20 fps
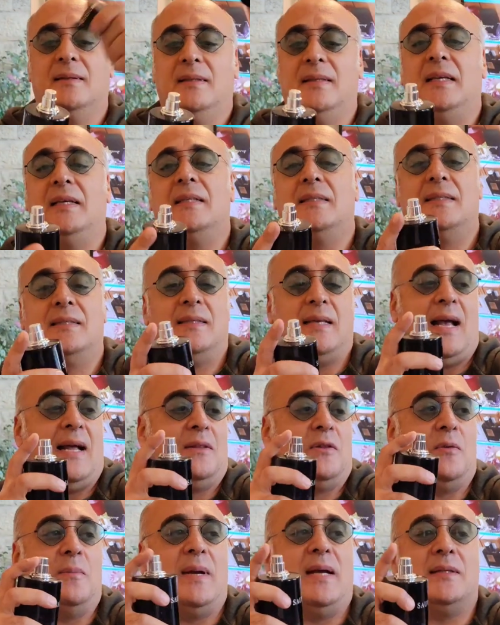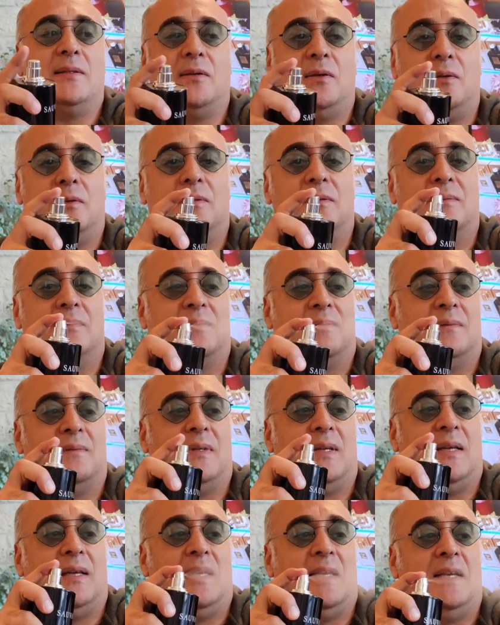This atomizer
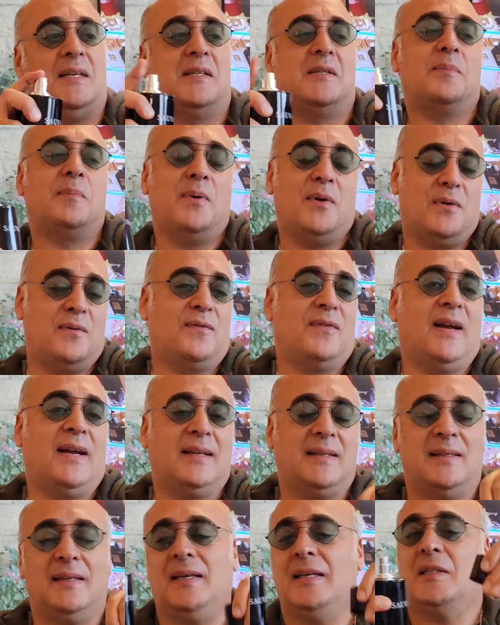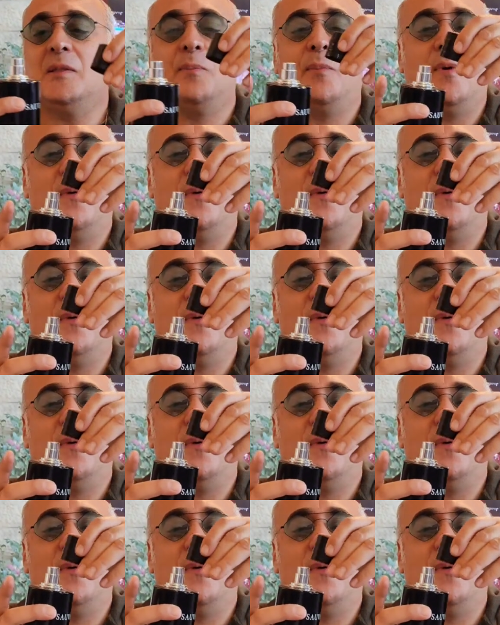is perfect. It's